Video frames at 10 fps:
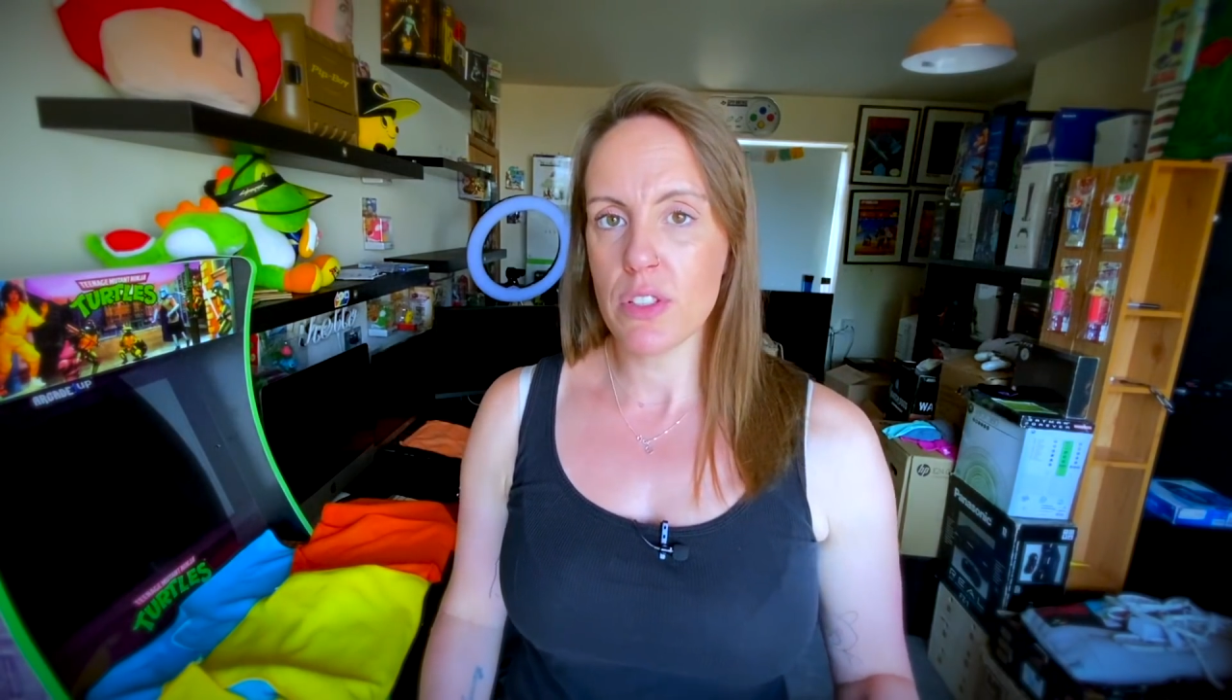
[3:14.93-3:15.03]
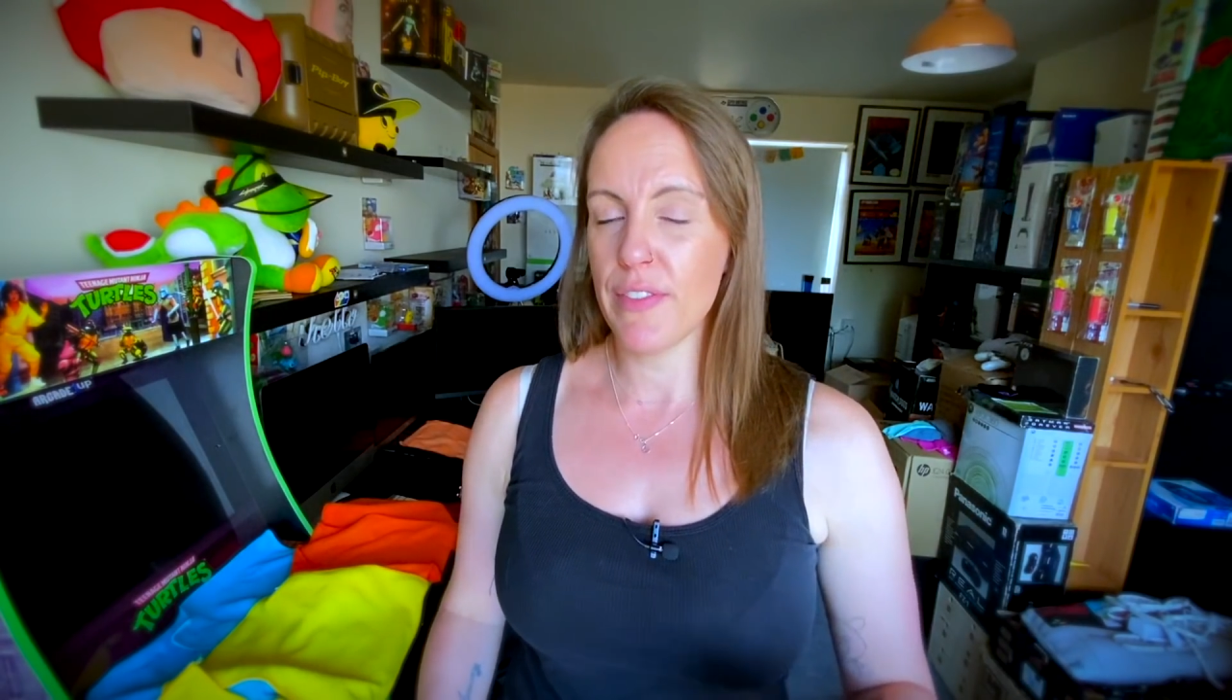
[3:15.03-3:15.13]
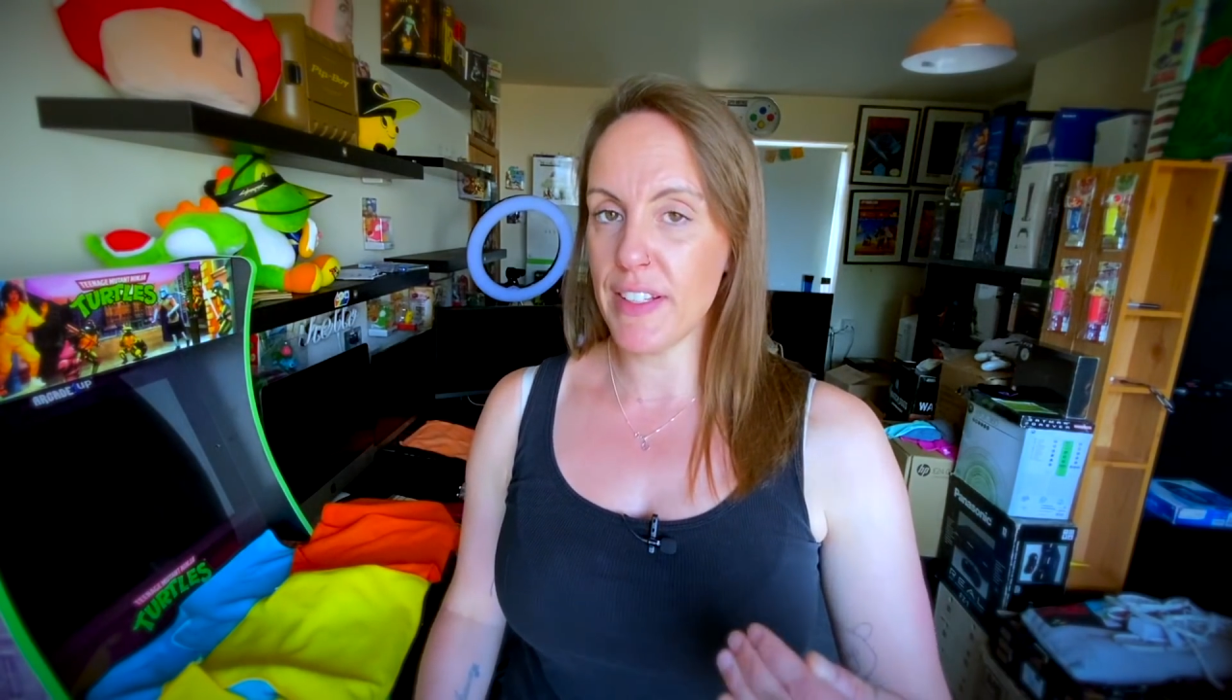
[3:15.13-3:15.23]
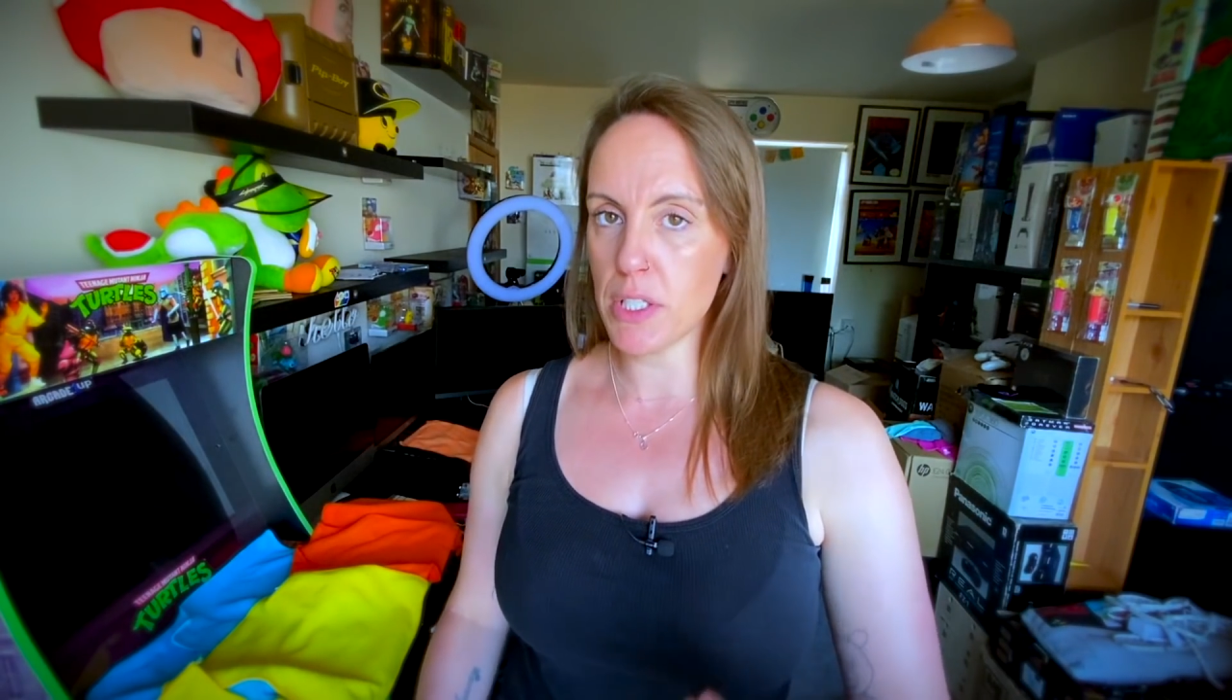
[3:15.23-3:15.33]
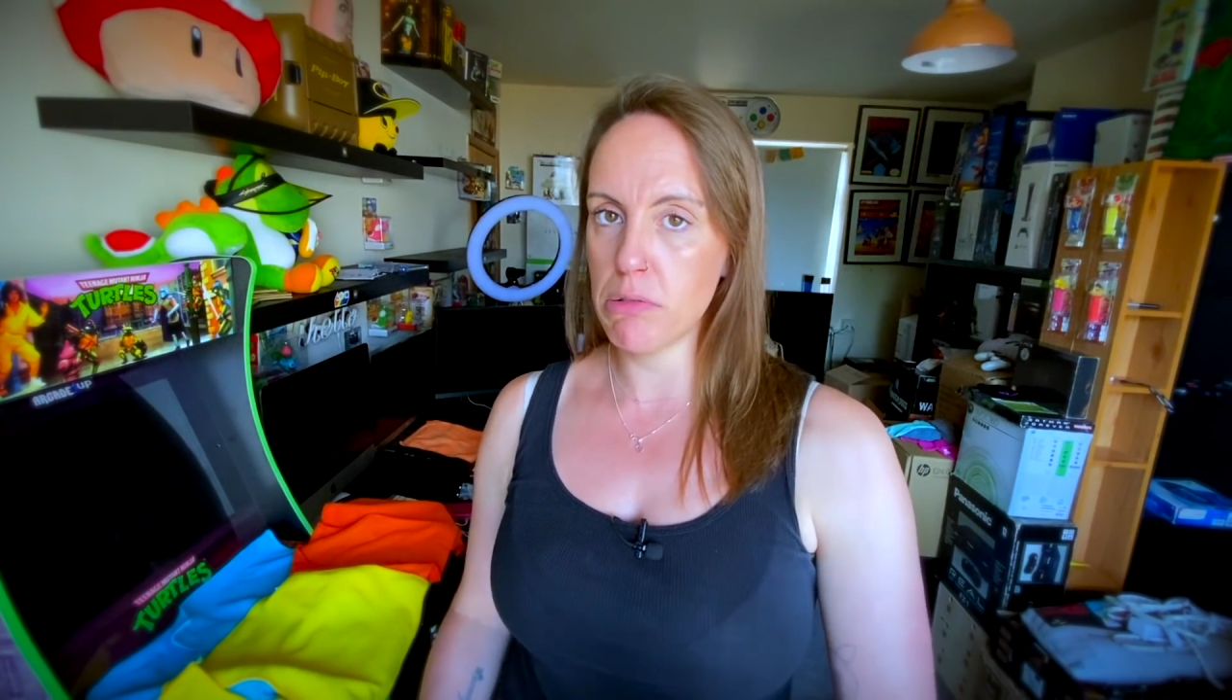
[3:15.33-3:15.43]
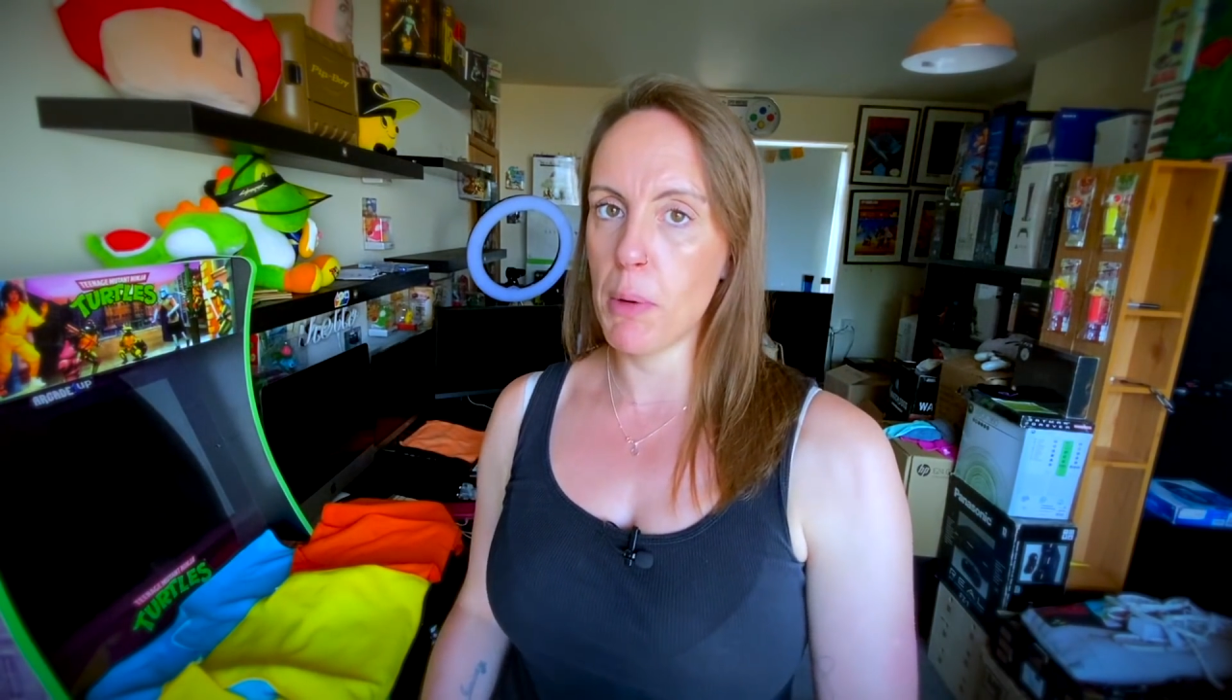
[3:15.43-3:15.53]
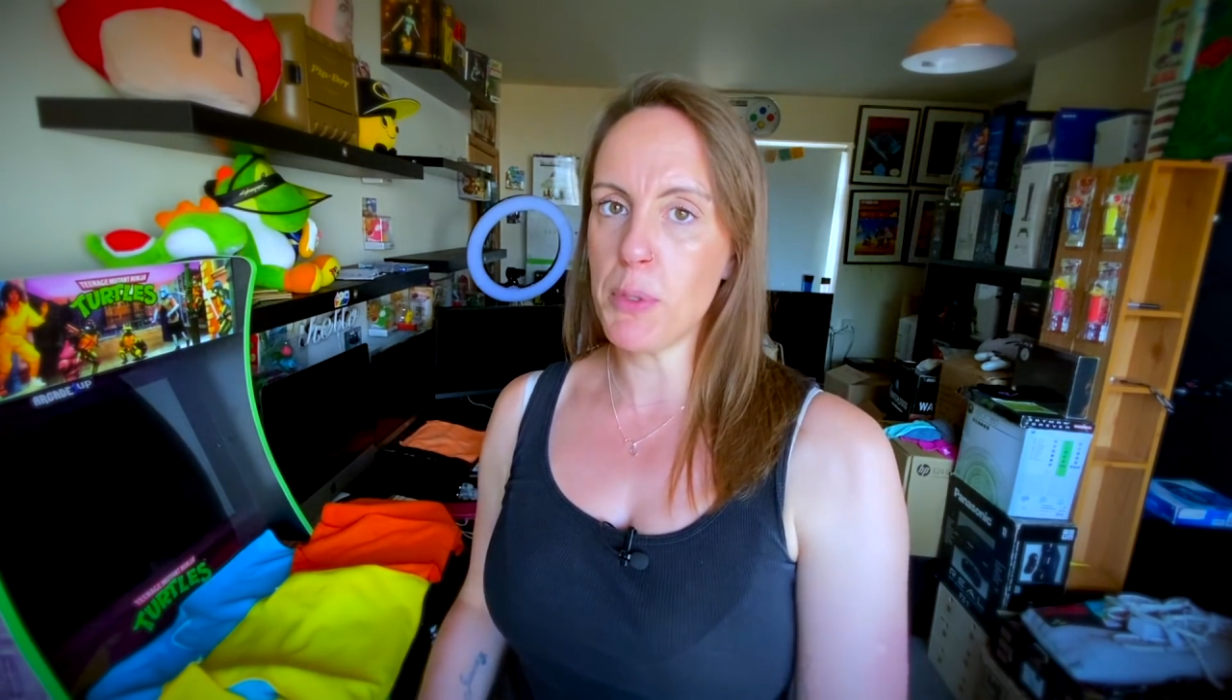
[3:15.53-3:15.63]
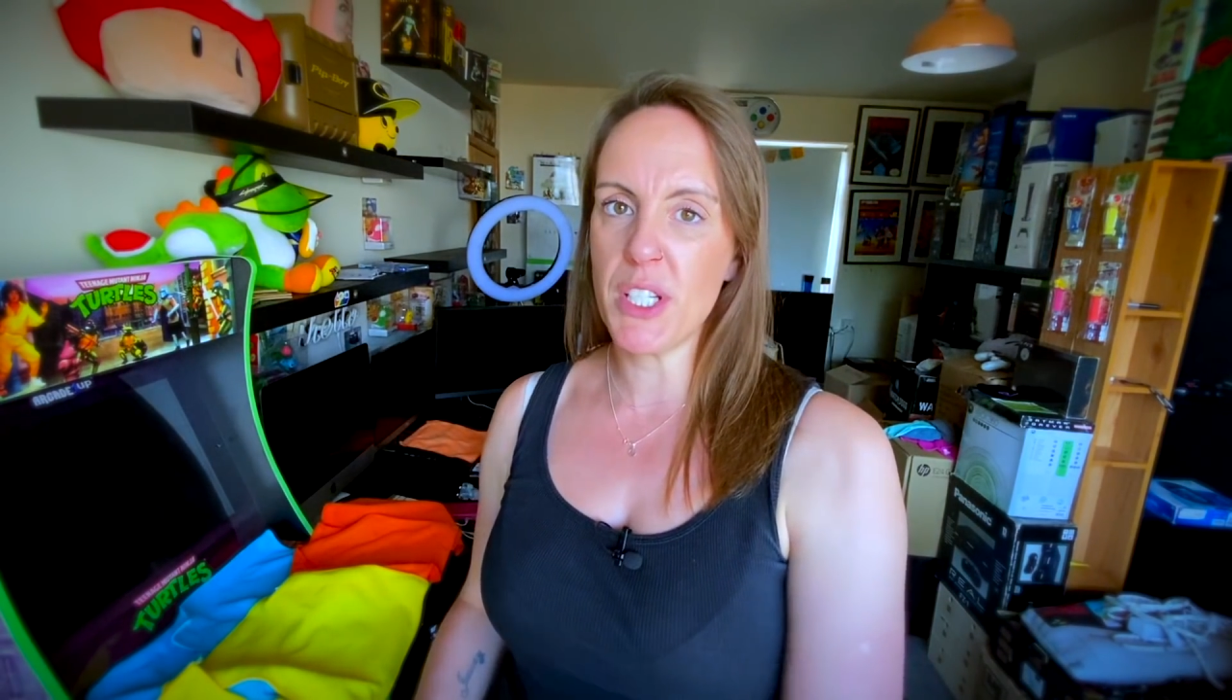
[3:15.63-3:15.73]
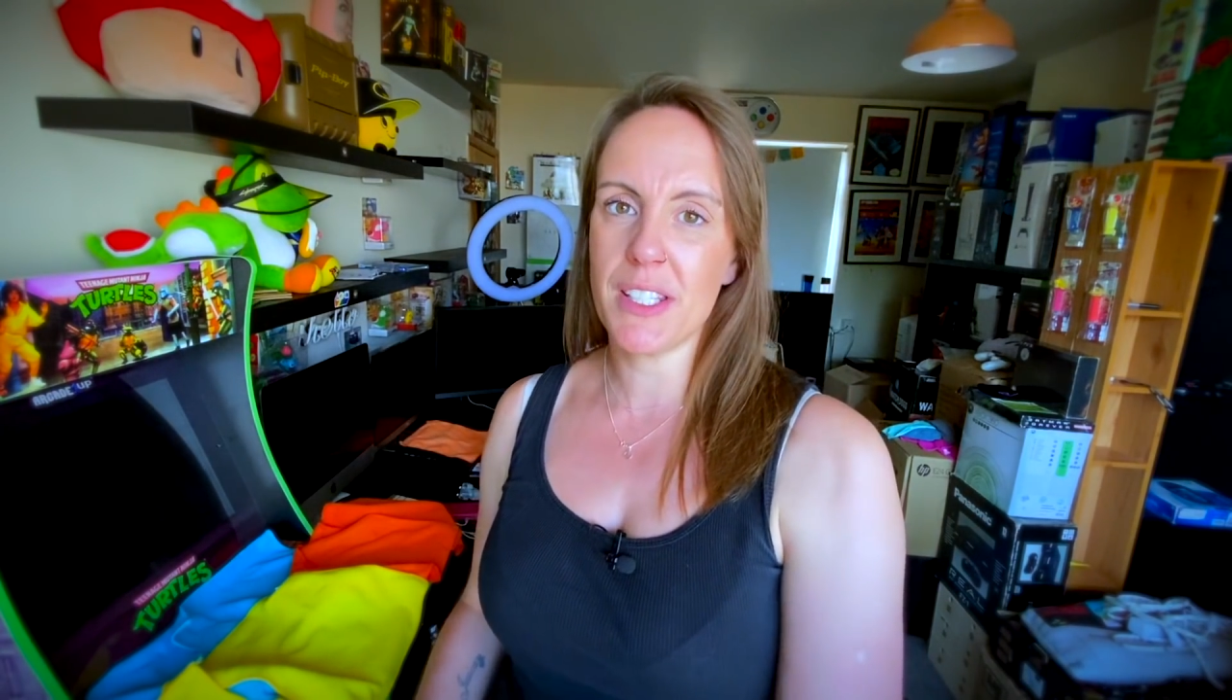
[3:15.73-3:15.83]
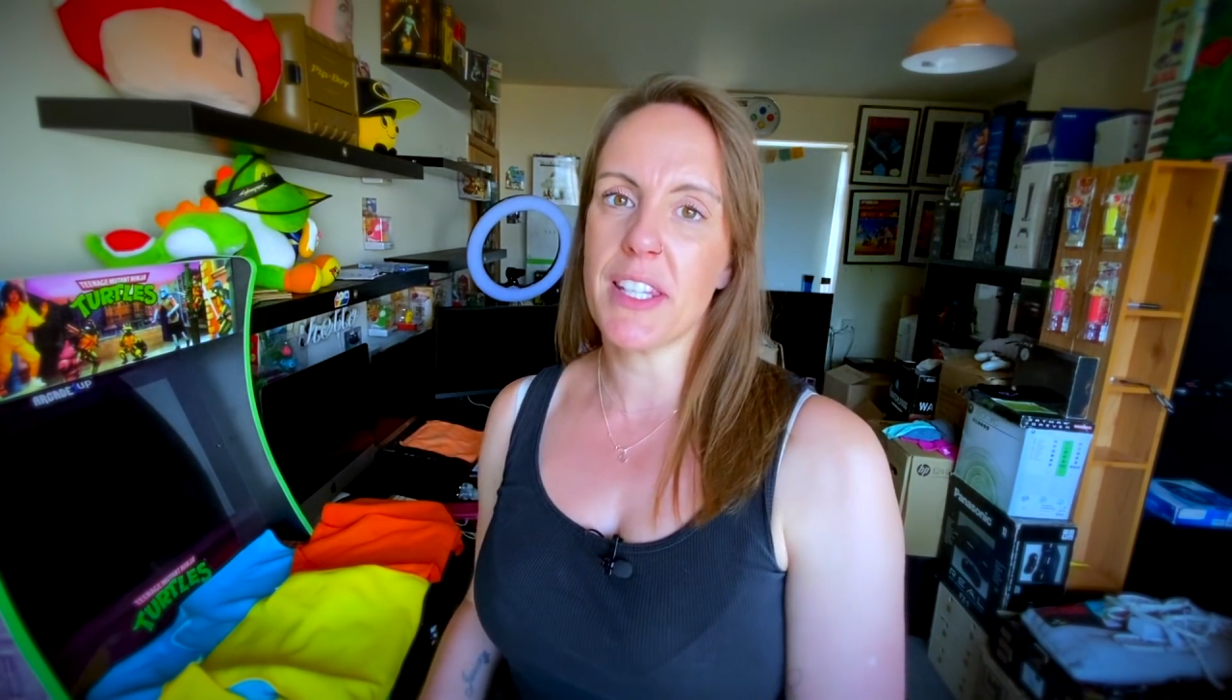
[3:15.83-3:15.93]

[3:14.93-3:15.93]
of interruptions